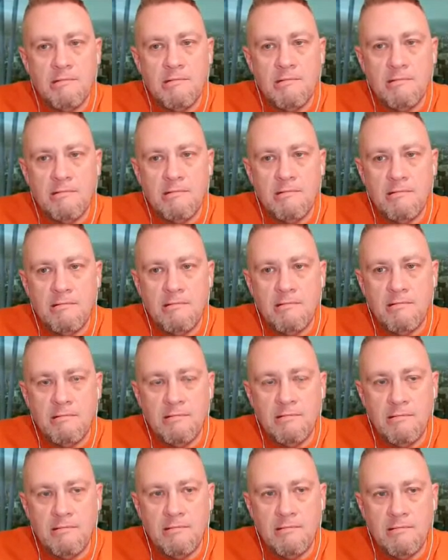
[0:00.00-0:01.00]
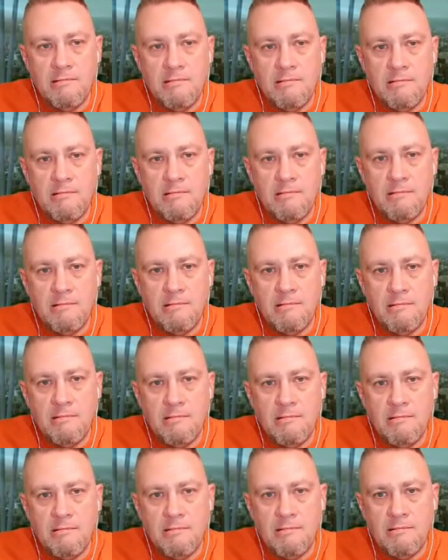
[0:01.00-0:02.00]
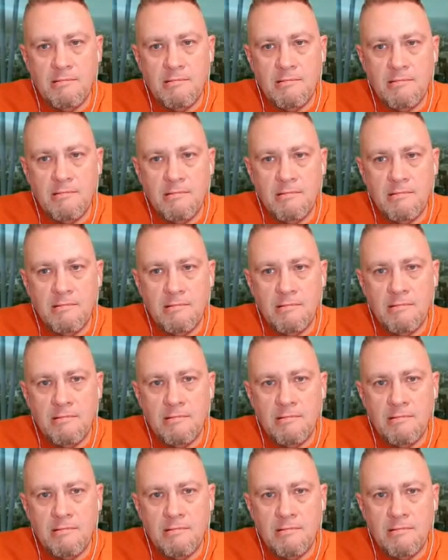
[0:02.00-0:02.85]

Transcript: (not speaking)